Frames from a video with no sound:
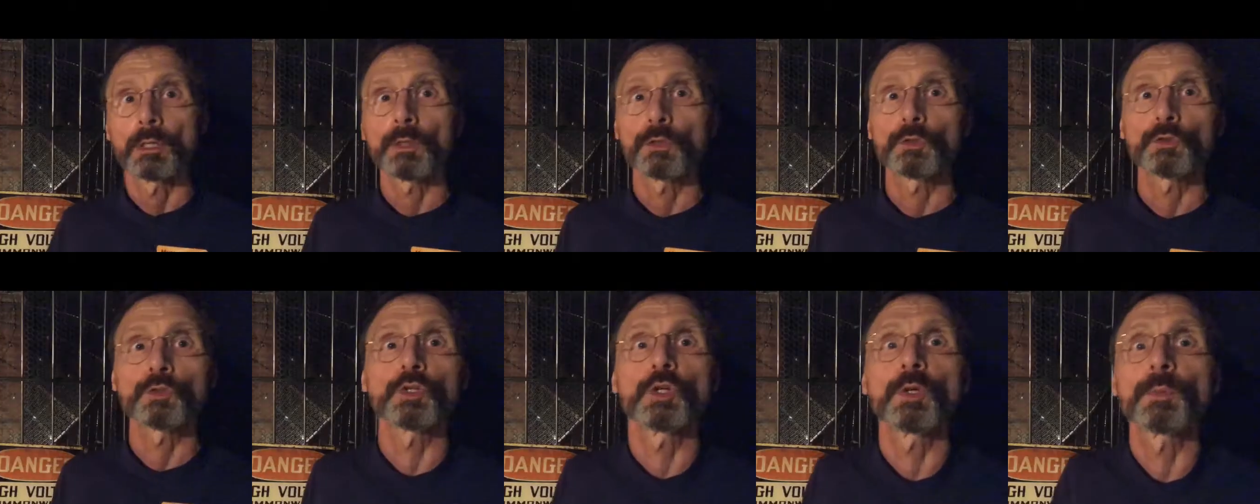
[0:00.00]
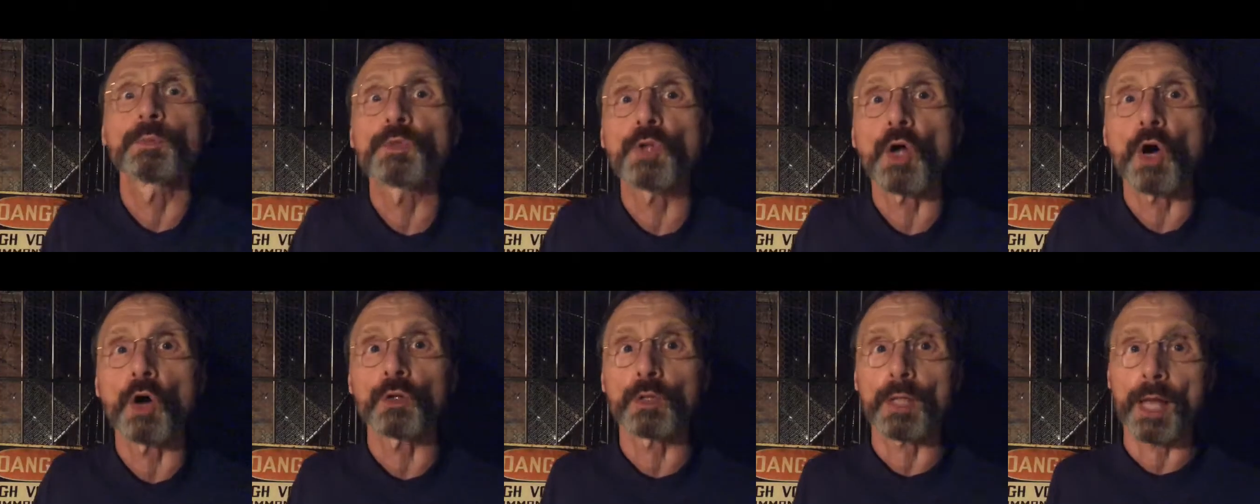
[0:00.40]
tubes
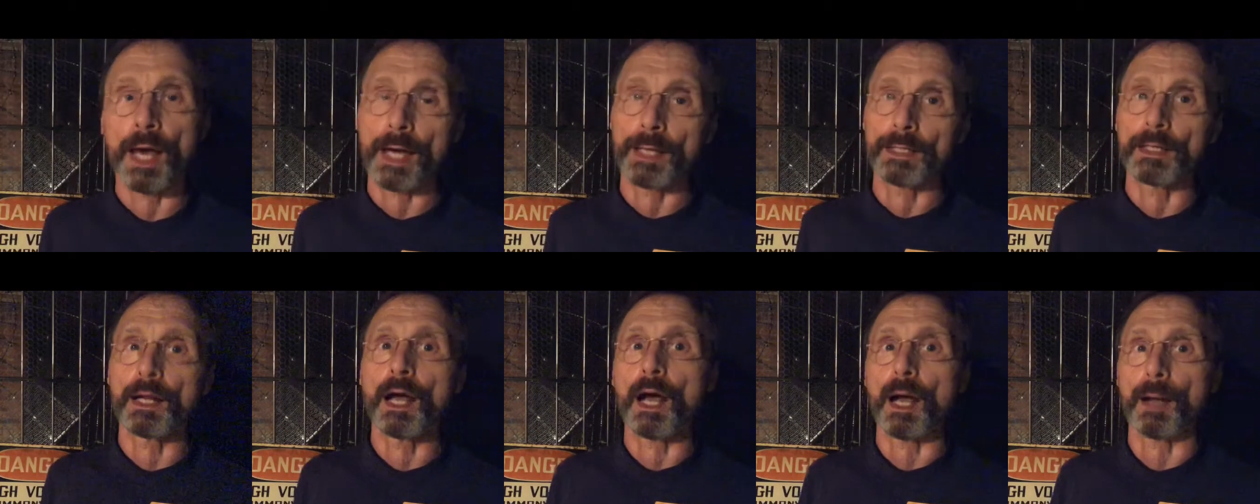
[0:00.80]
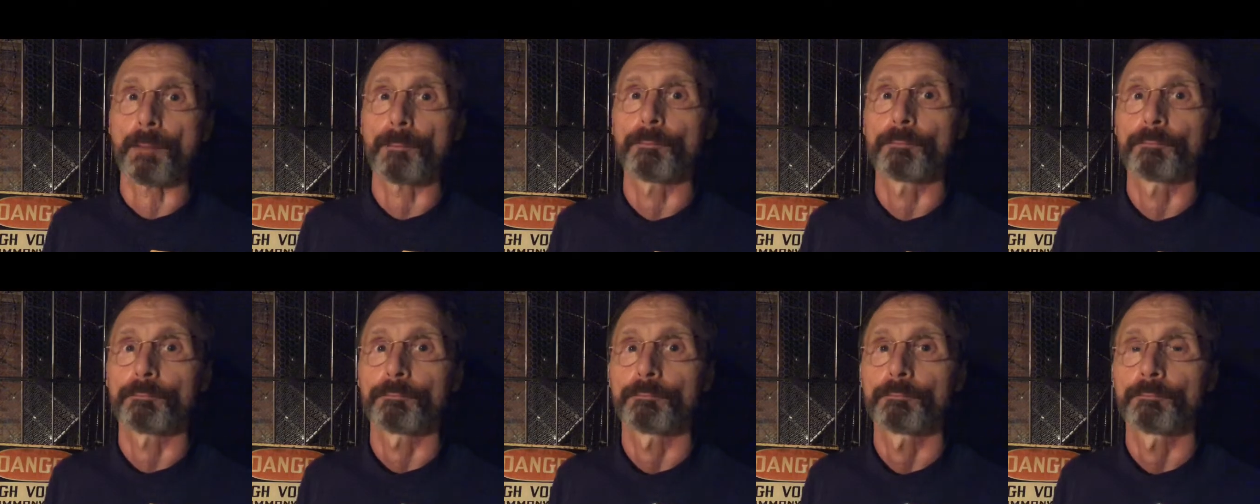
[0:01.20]
don't light up.
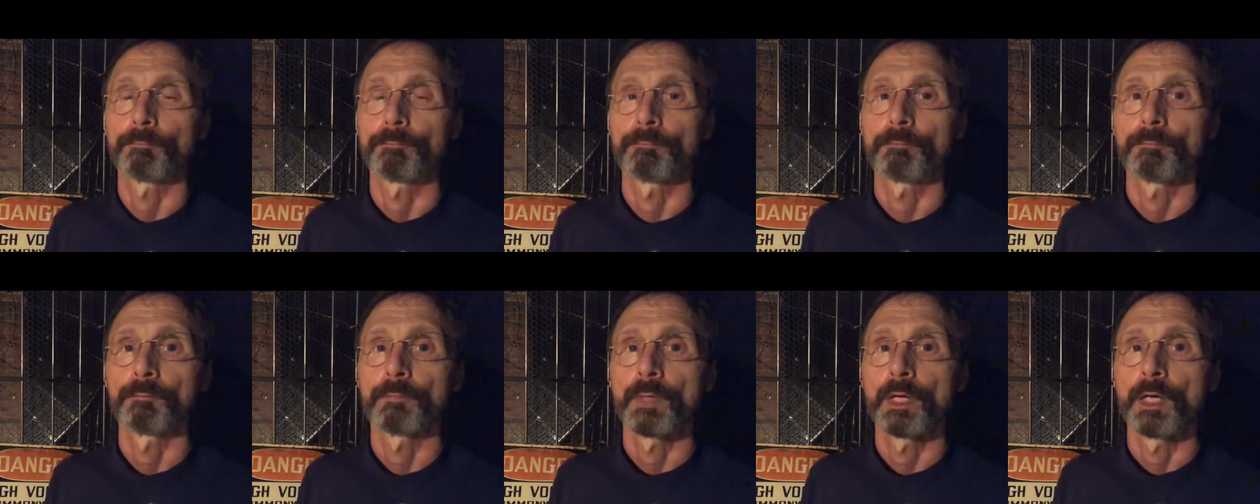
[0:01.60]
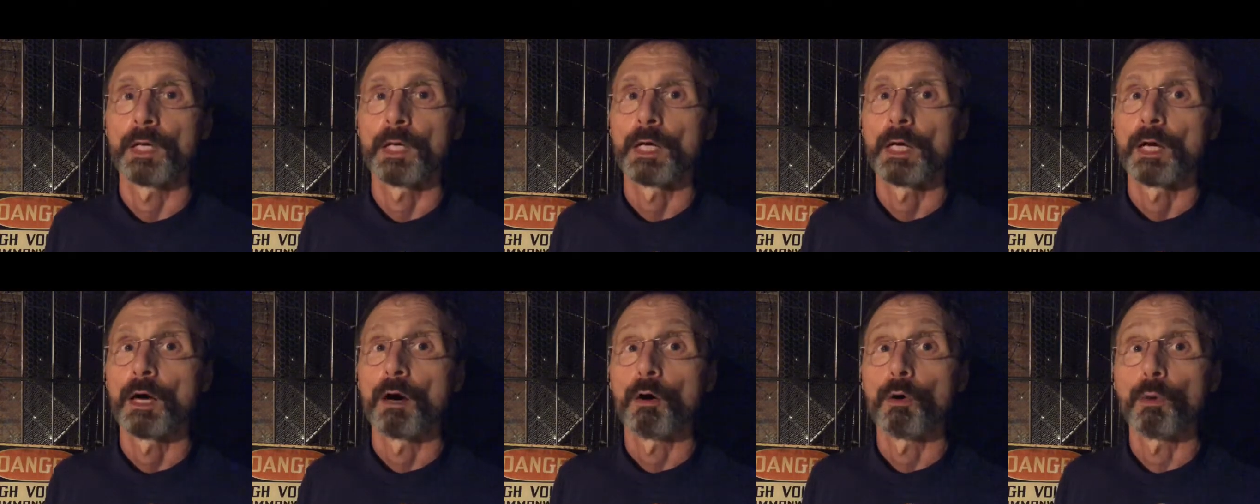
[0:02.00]

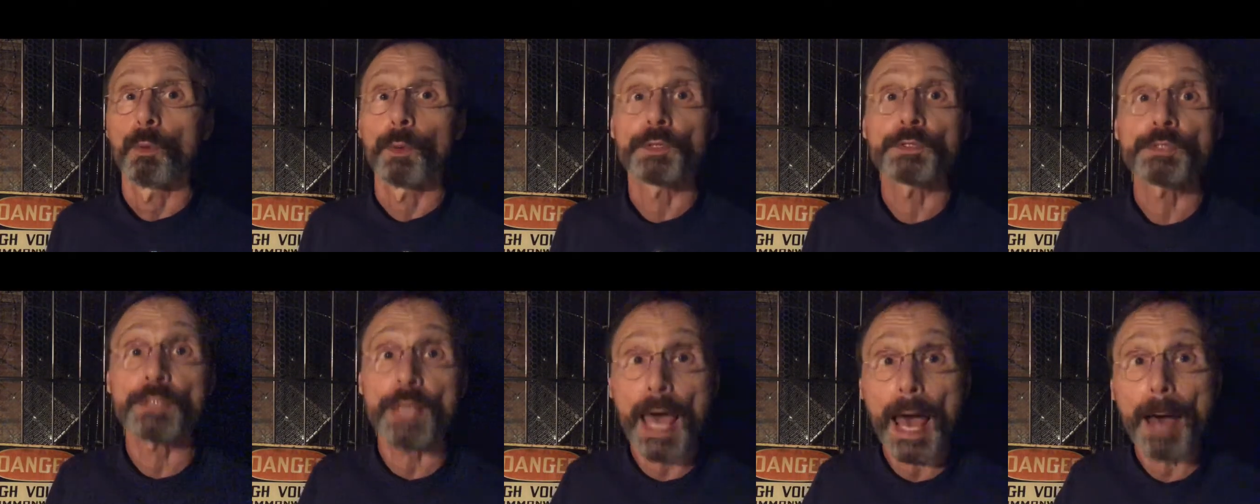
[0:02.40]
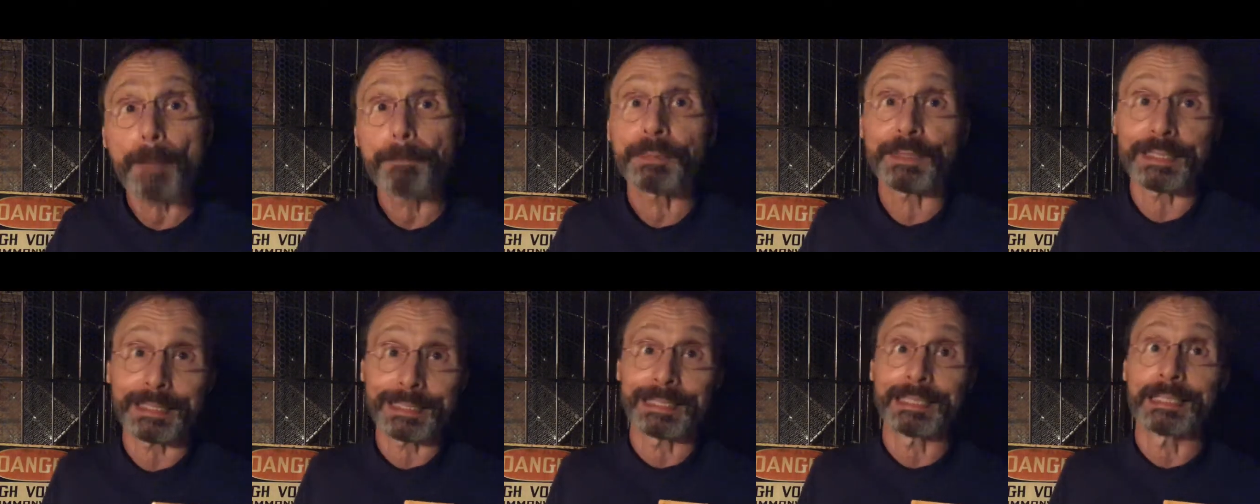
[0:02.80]
Well, what's
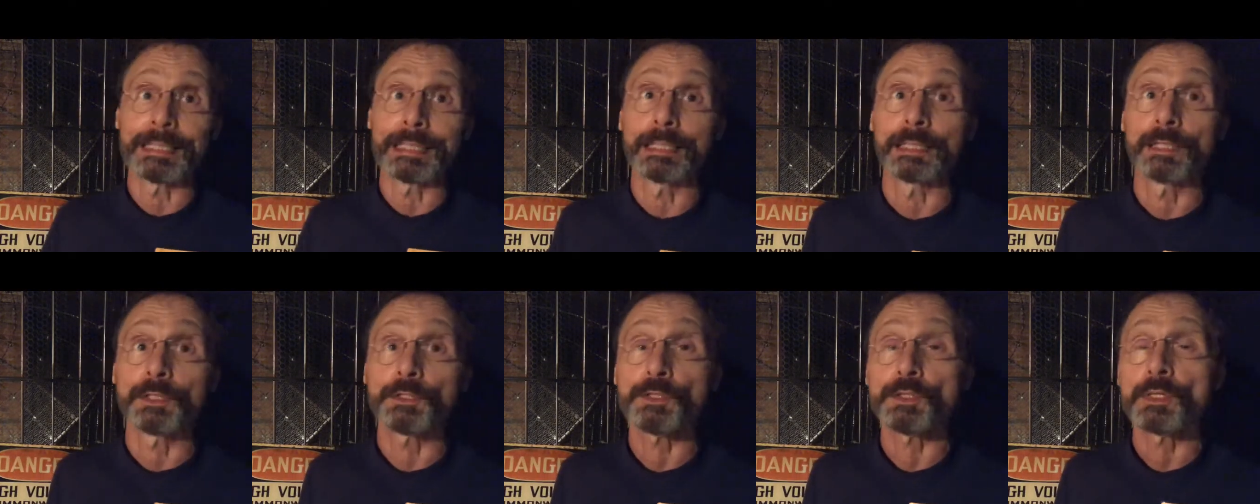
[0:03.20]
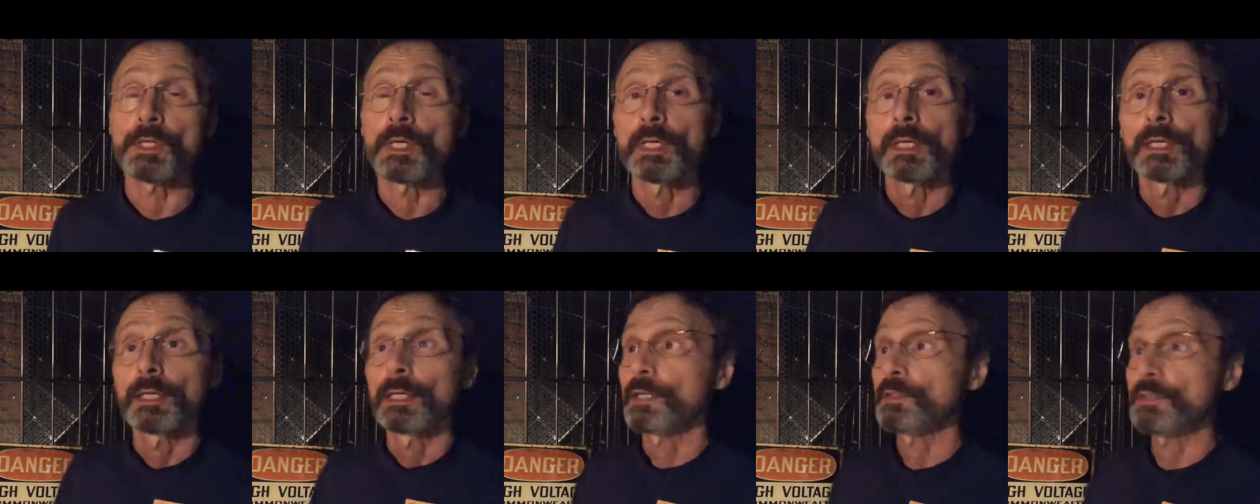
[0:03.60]
happening is
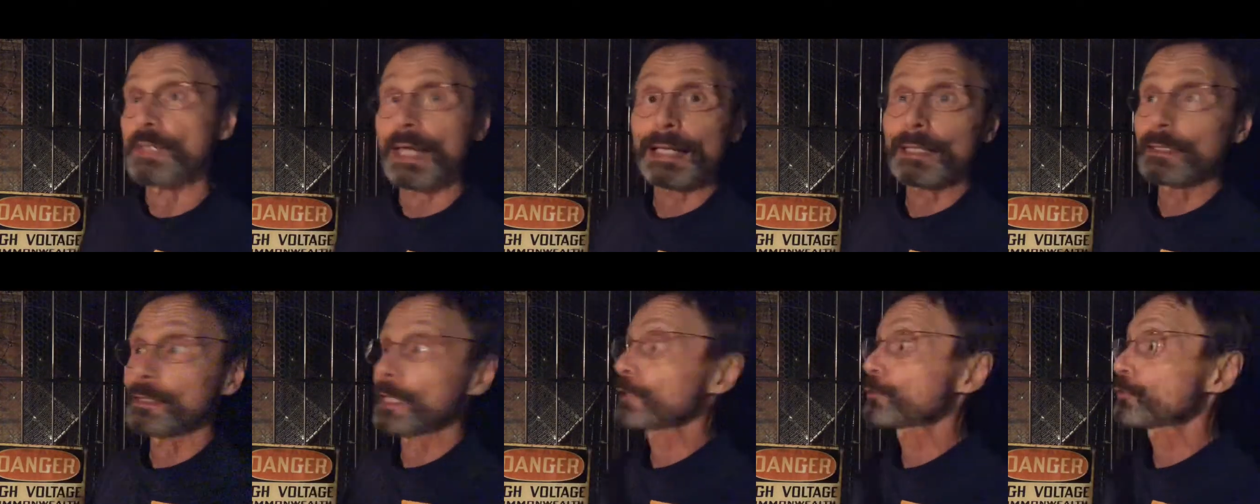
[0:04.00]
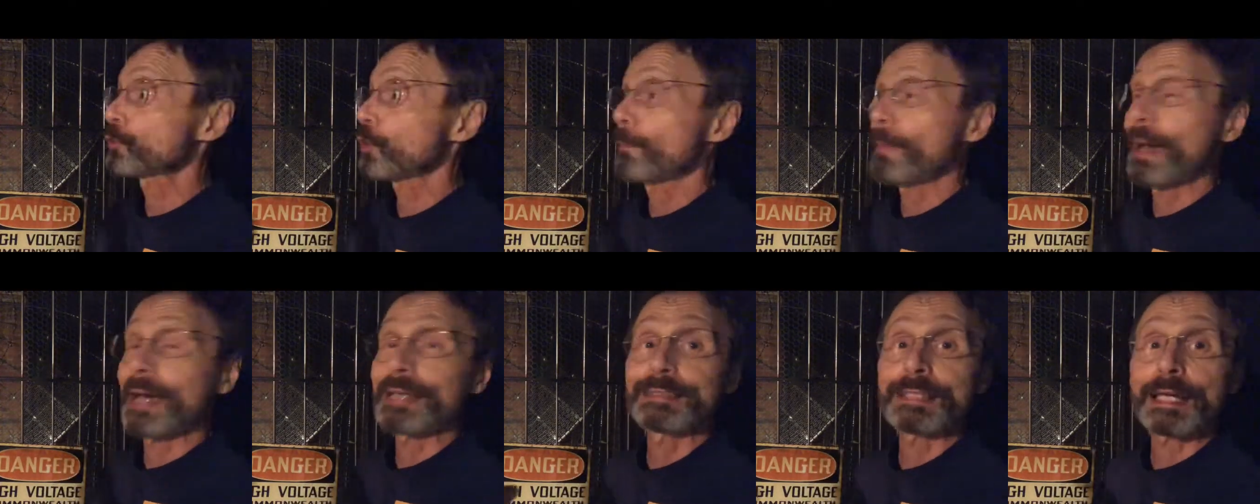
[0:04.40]
that
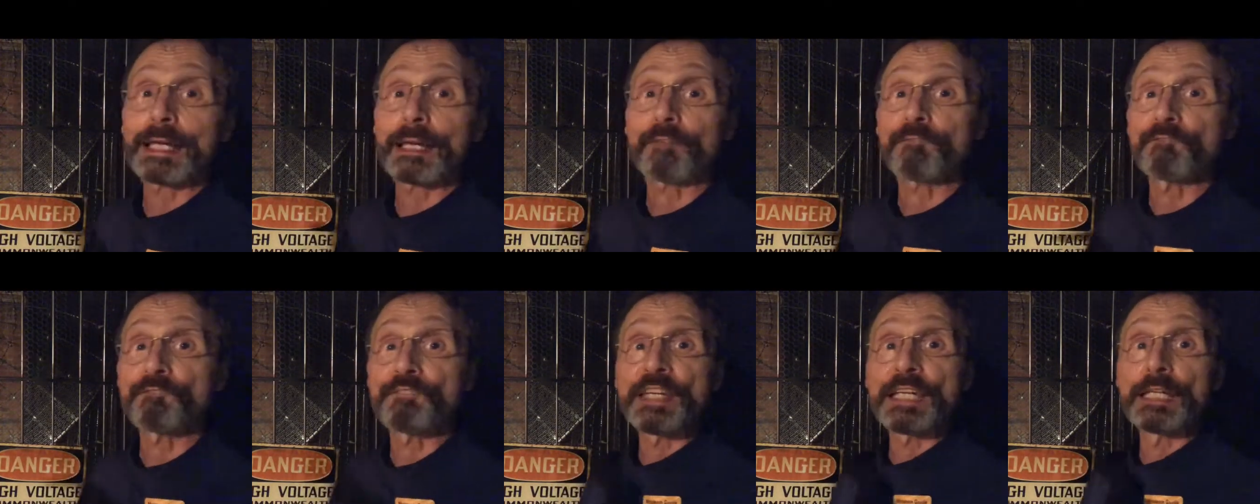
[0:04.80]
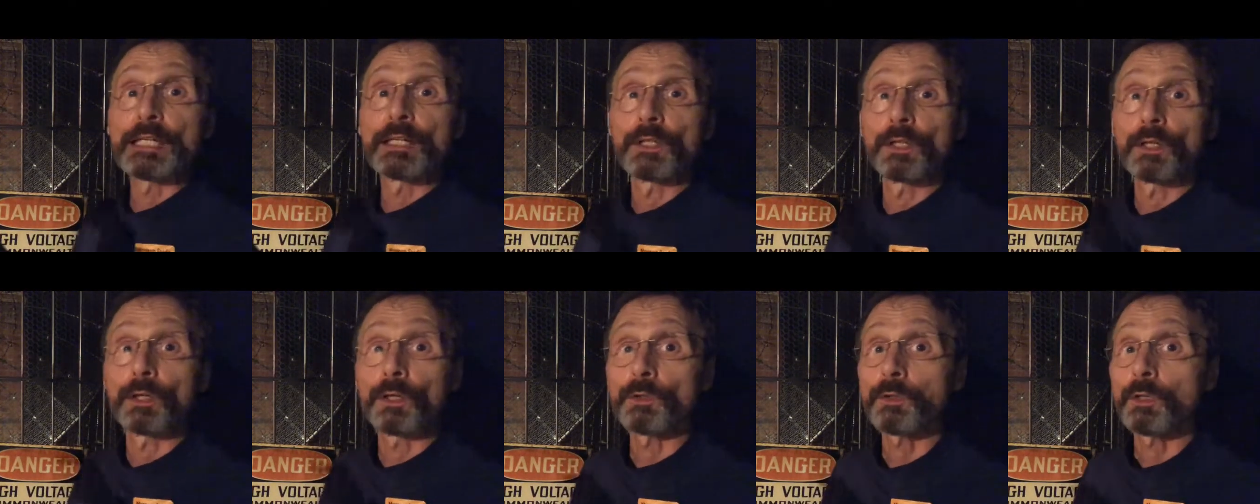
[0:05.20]
electromagnetic
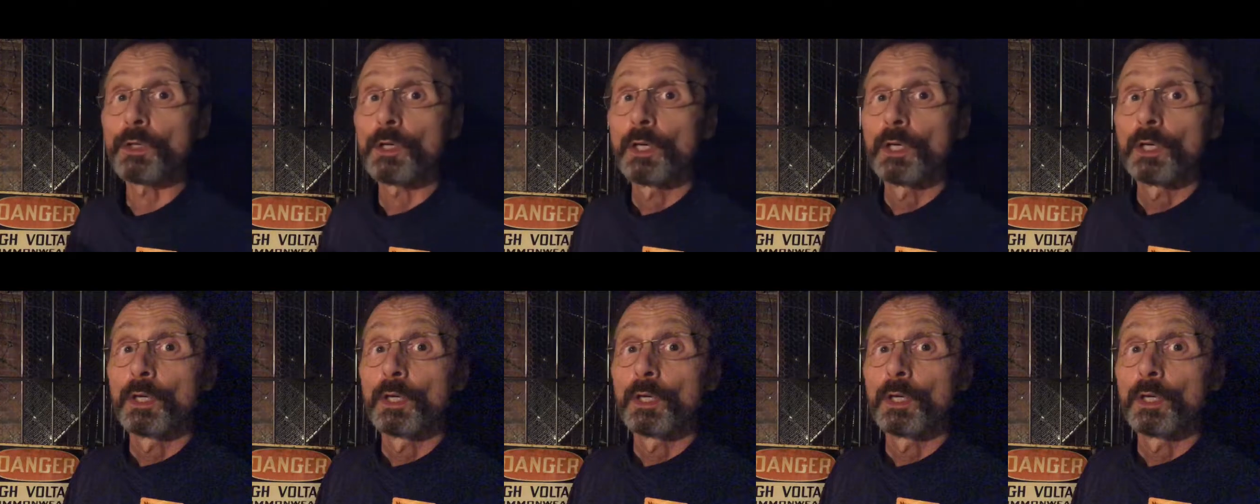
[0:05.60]
field,